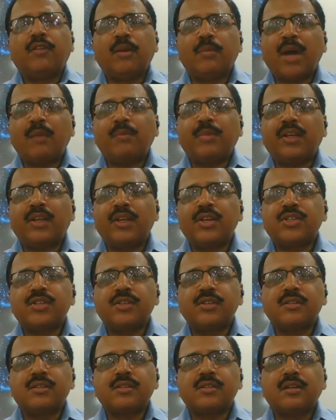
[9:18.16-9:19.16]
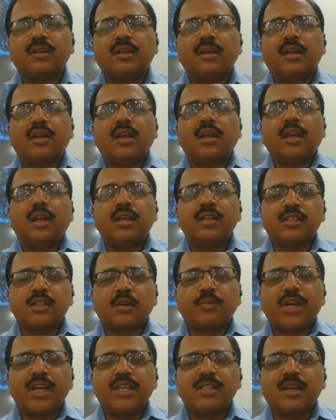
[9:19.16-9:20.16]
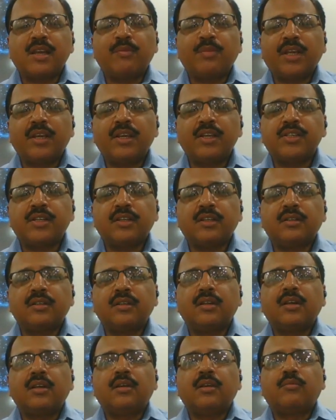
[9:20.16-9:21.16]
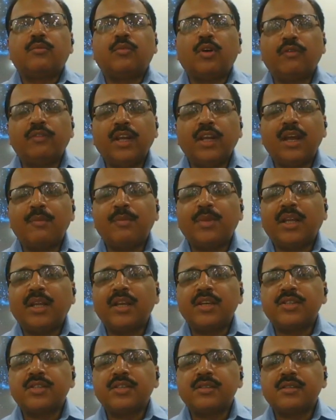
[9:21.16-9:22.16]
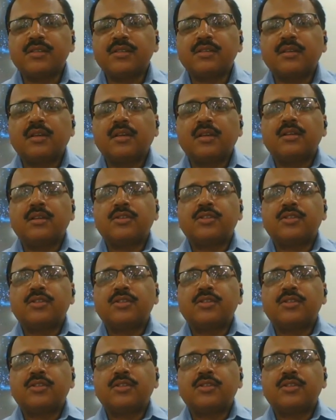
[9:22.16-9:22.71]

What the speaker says: web applications, enterprise application, mobile applications,